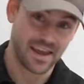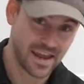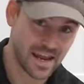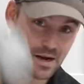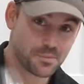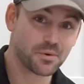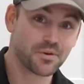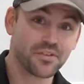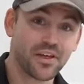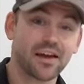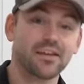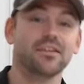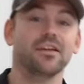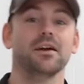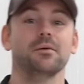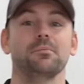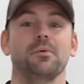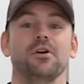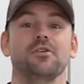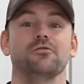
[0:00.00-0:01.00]
hammer that
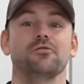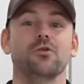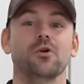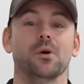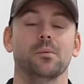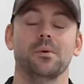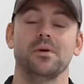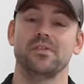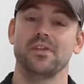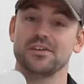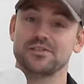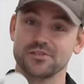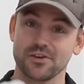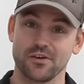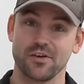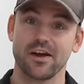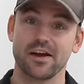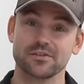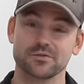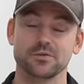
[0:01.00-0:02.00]
like button for me. That's
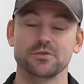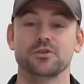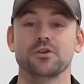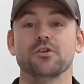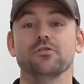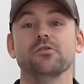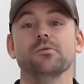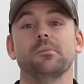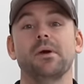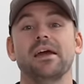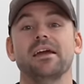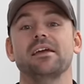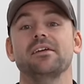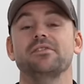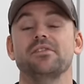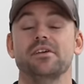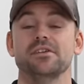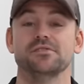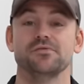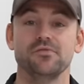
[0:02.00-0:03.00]
all I ask in return for
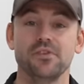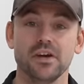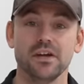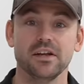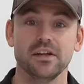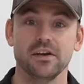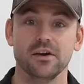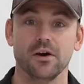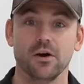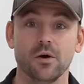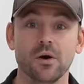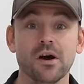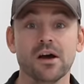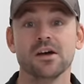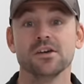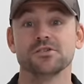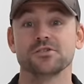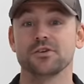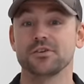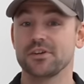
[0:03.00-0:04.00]
making this video.
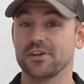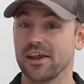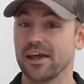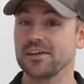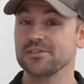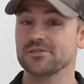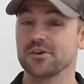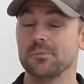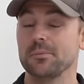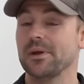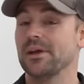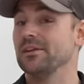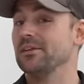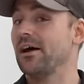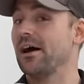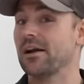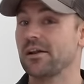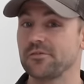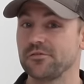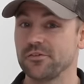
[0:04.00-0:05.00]
So today's gonna be a
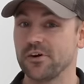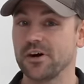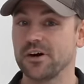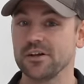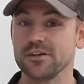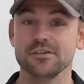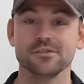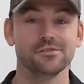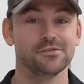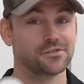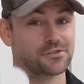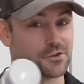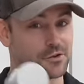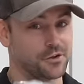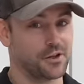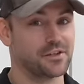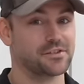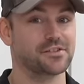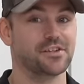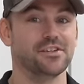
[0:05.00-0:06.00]
lot of fun, so
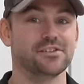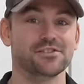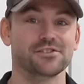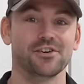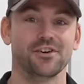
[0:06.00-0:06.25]
let's get